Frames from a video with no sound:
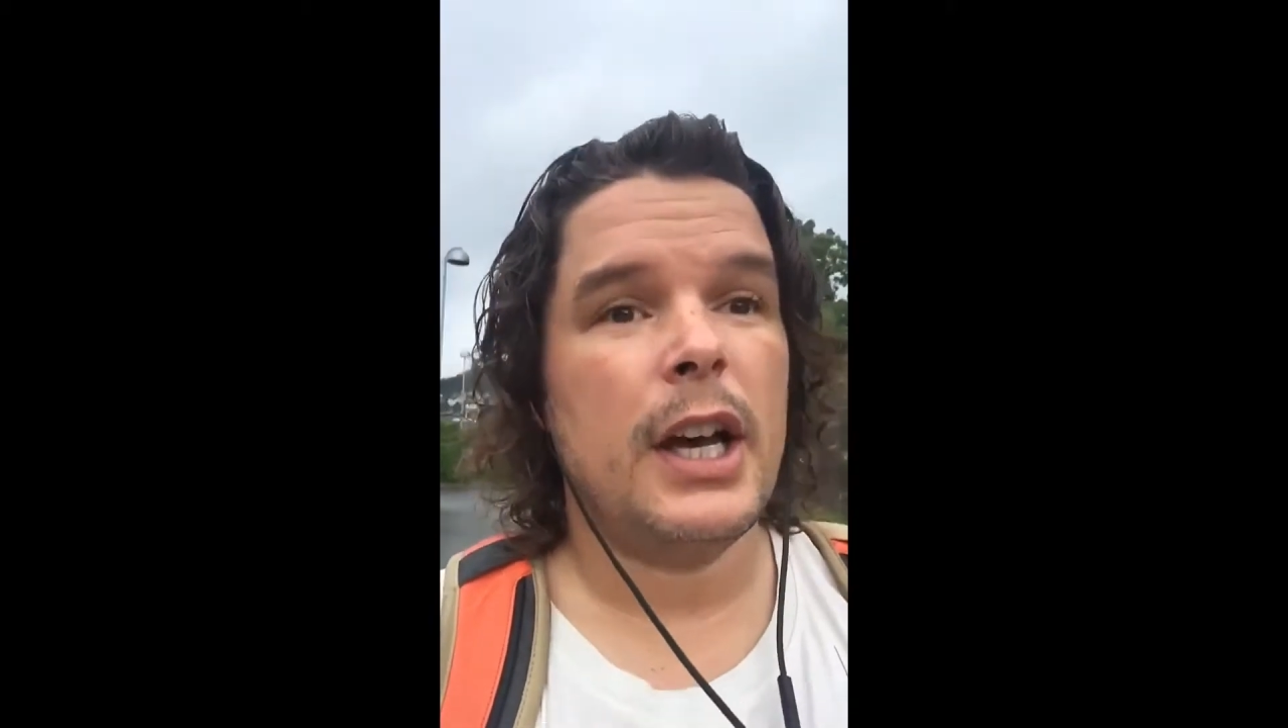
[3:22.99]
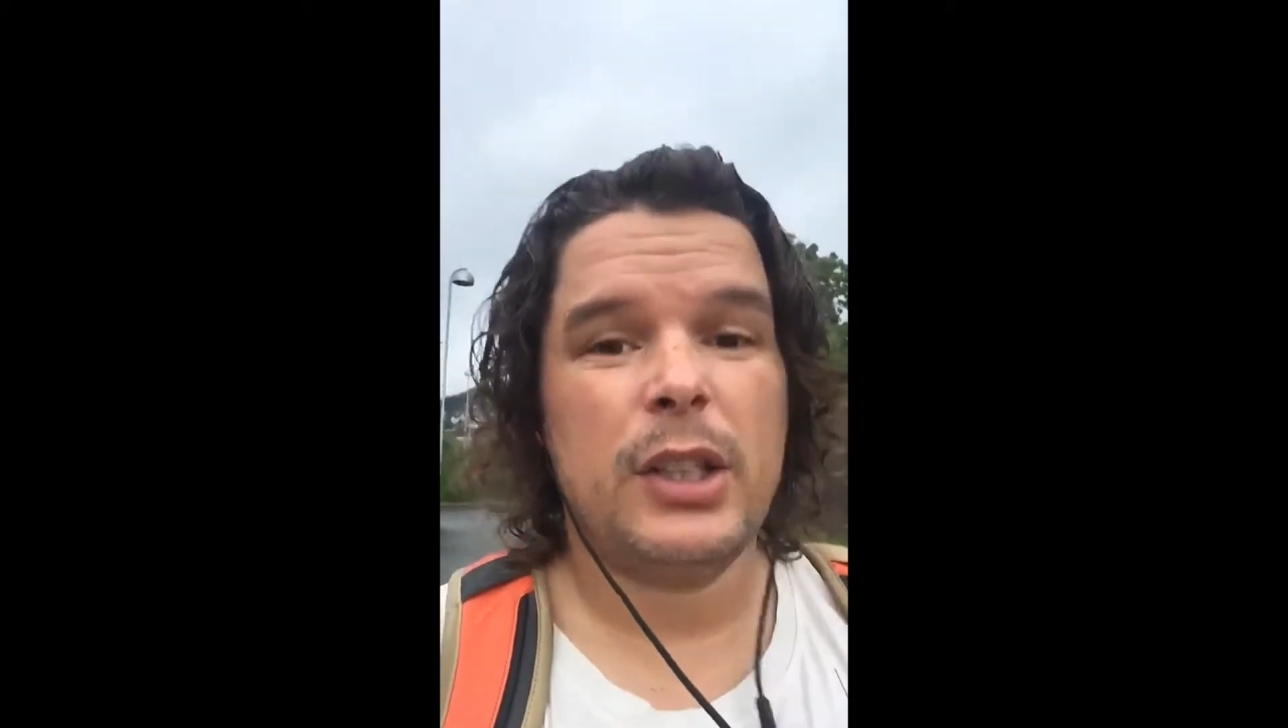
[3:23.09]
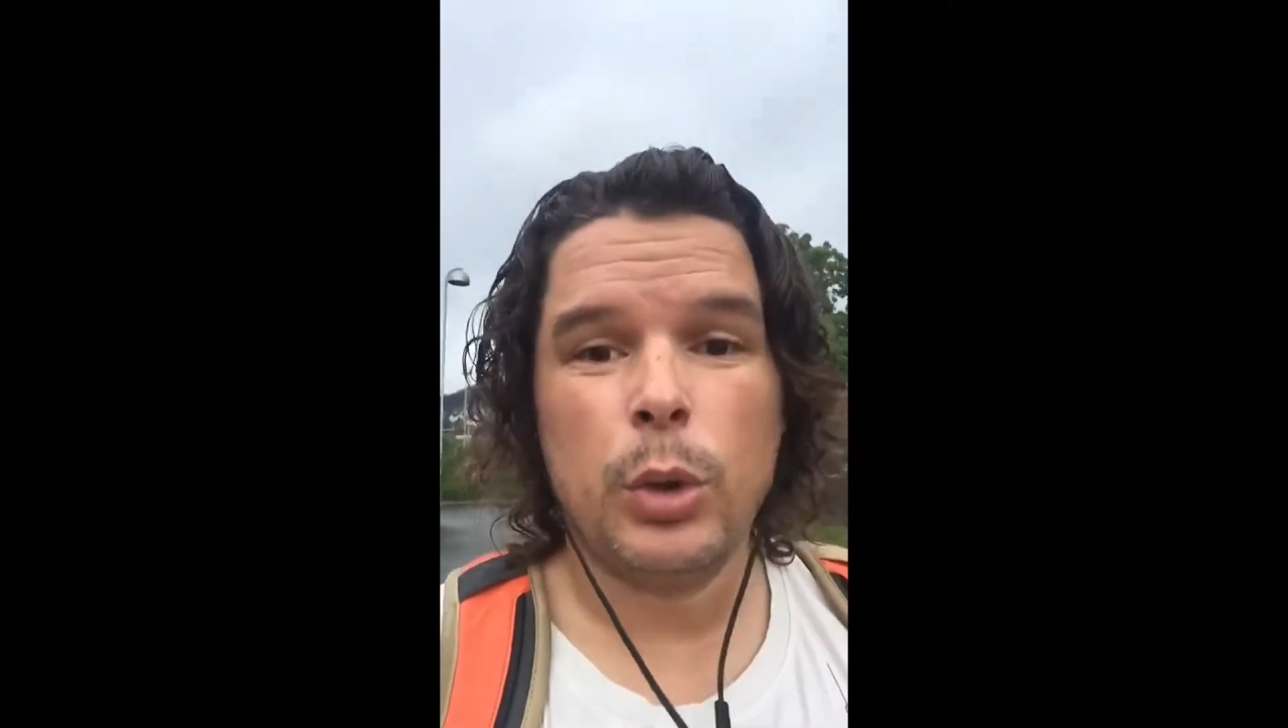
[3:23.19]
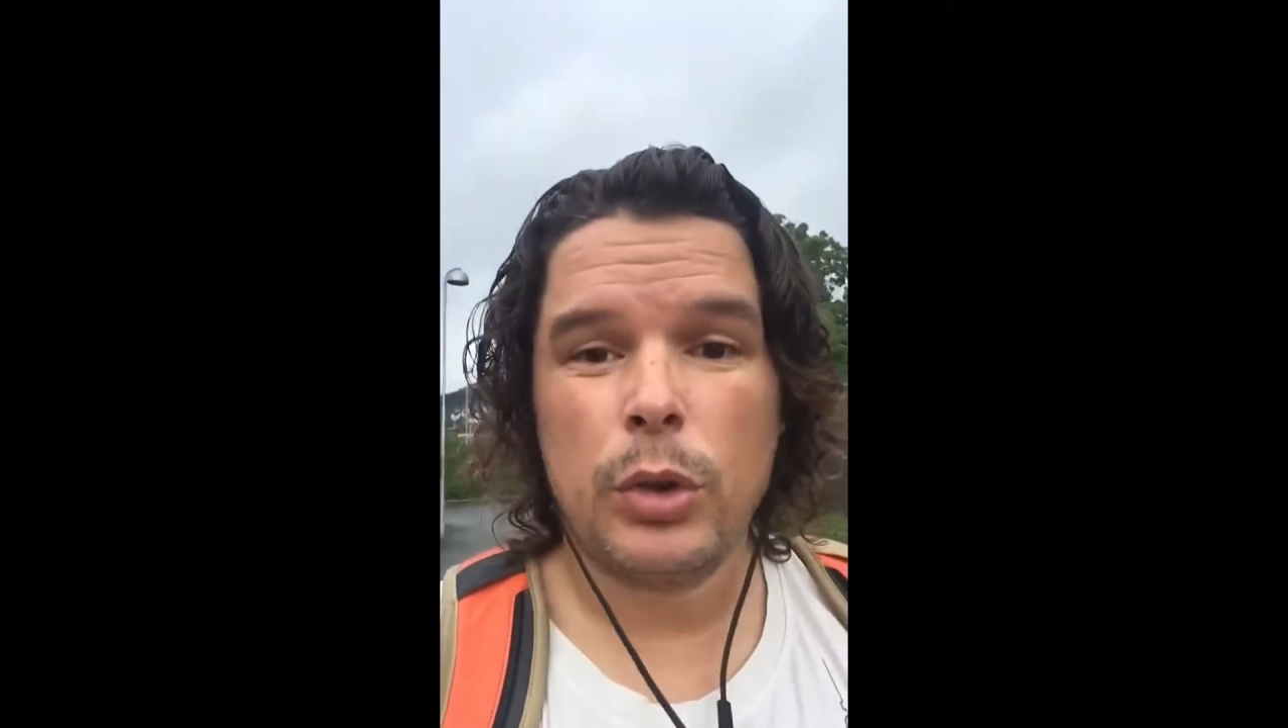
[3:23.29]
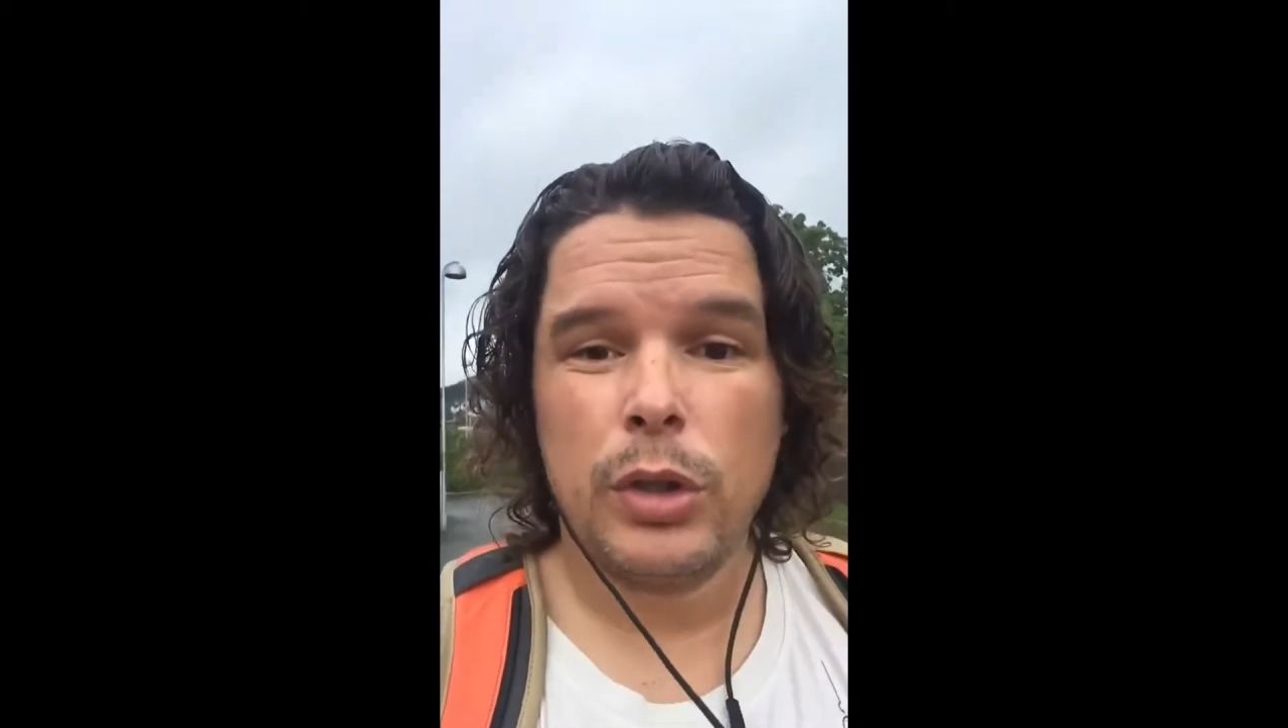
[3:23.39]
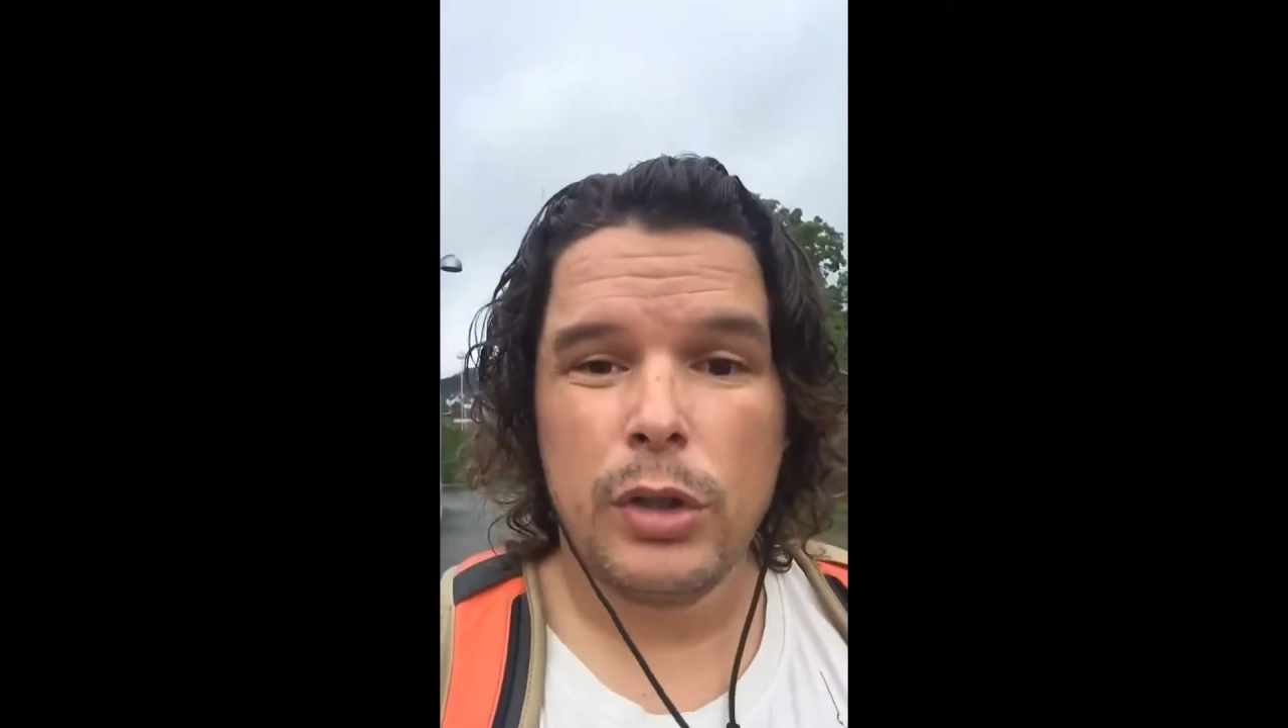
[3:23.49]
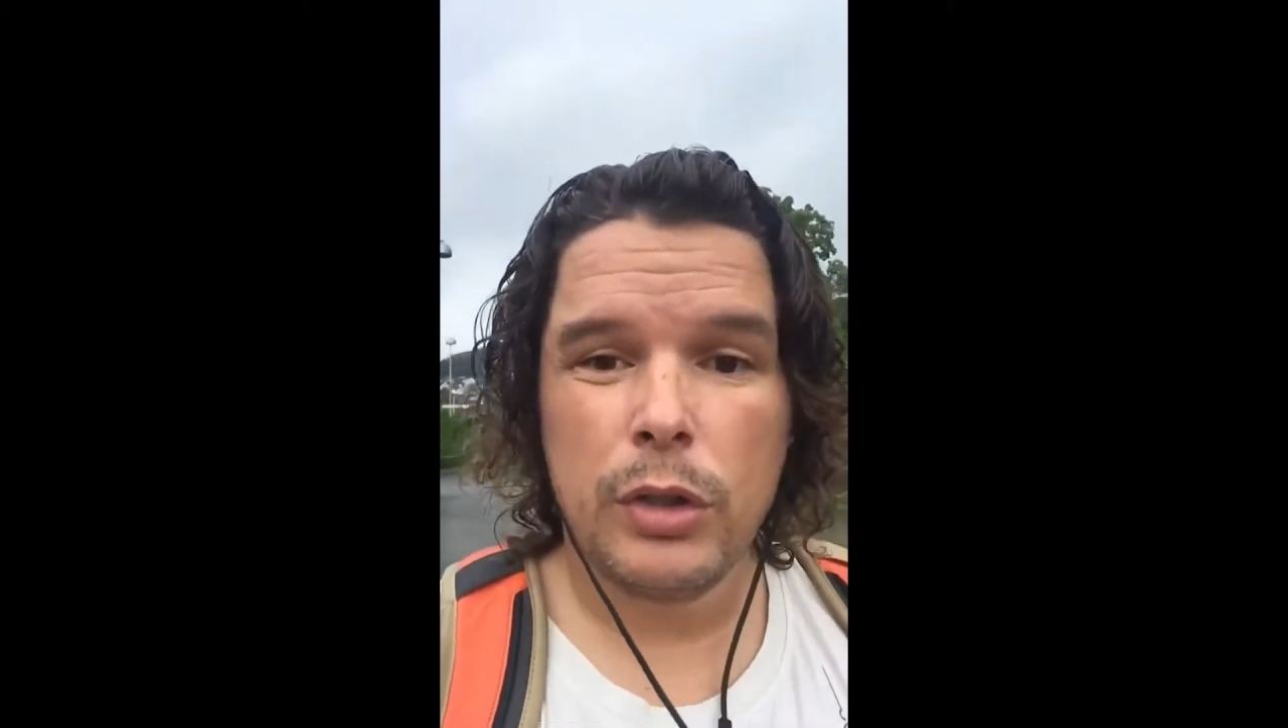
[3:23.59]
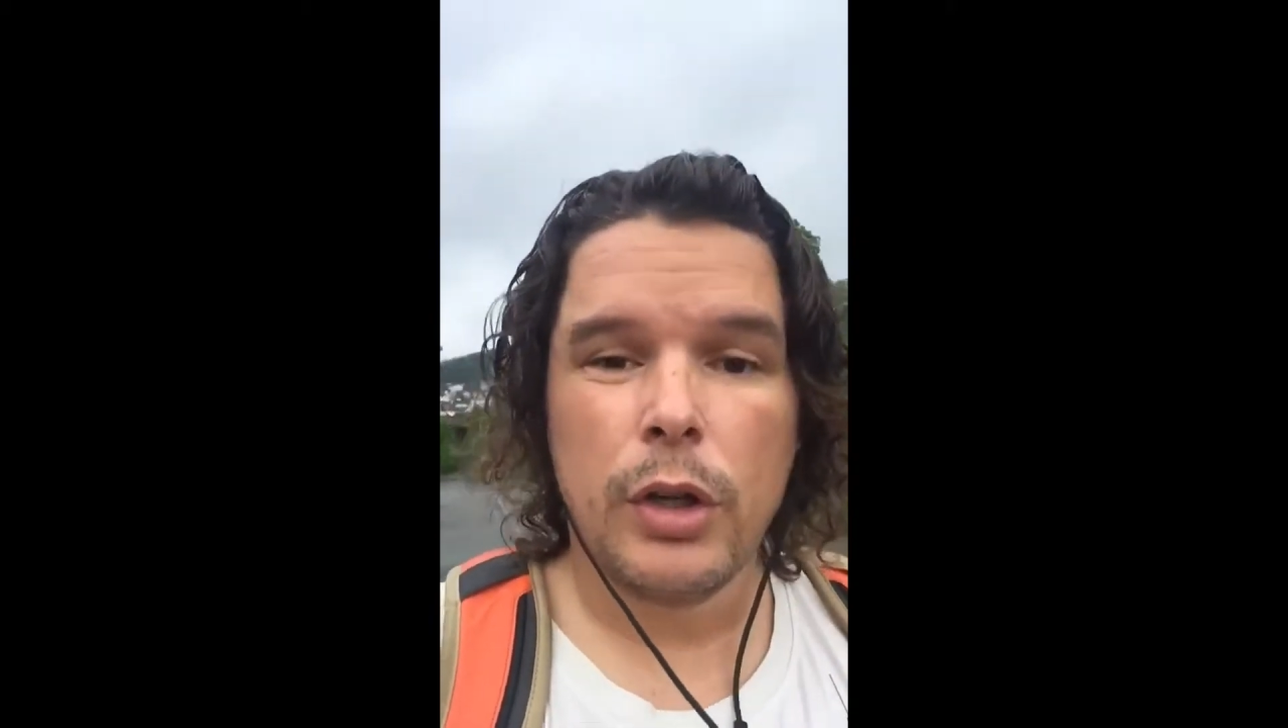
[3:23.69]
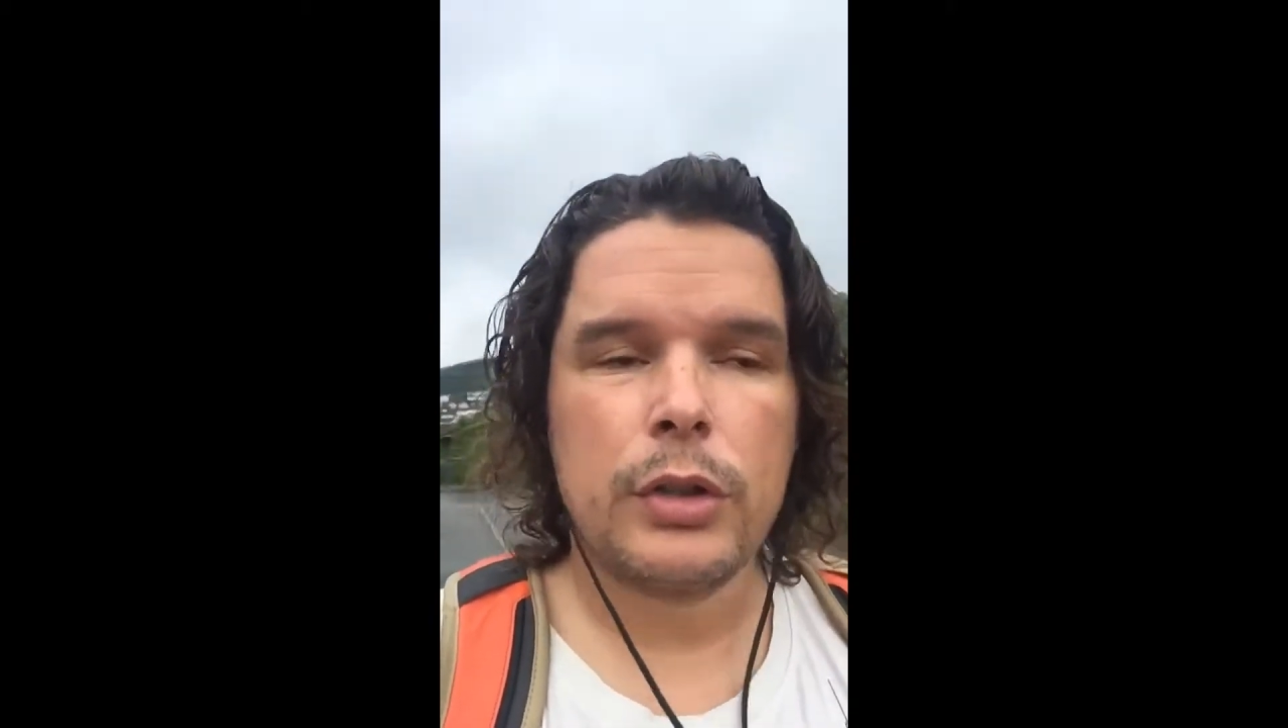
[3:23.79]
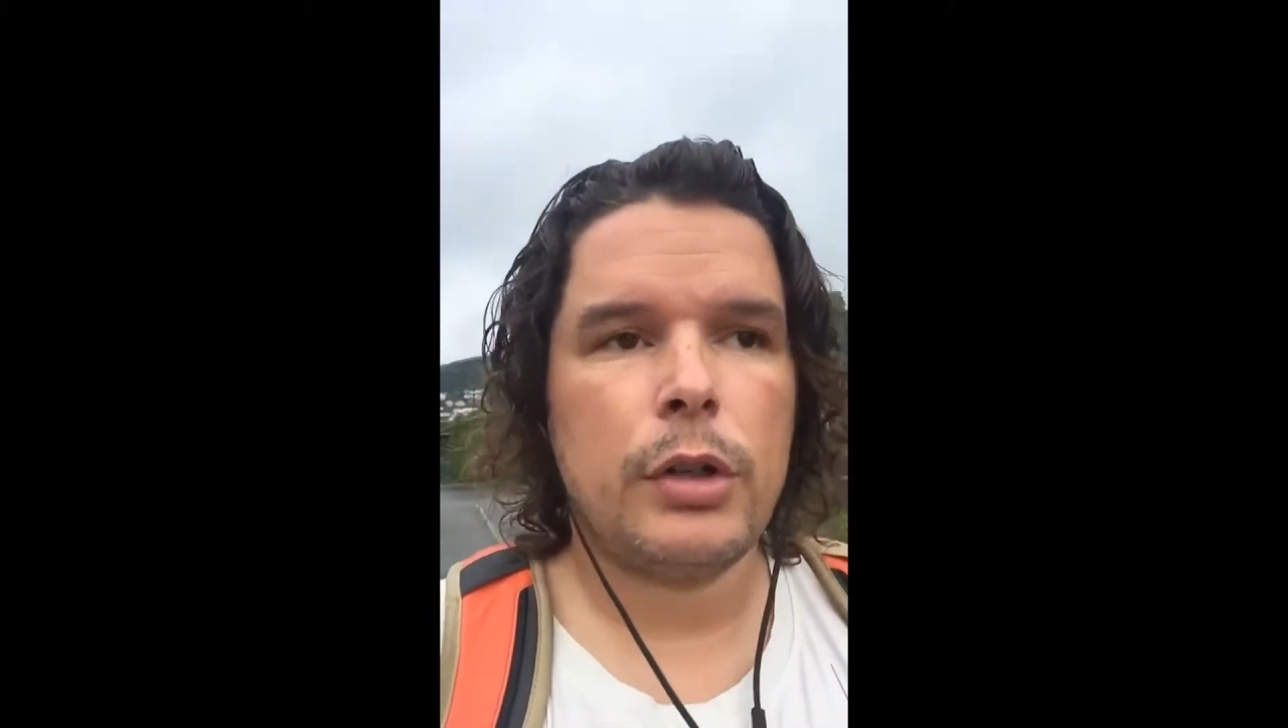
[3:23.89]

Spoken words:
Talk to your doctor